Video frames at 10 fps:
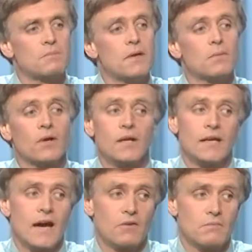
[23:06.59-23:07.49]
And it's
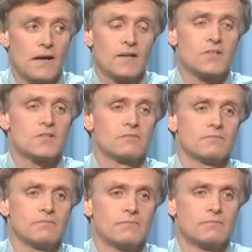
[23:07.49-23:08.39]
important because many people are
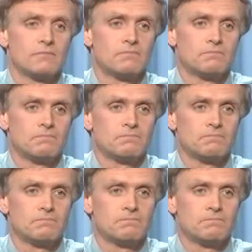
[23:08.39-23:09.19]
getting out of balance.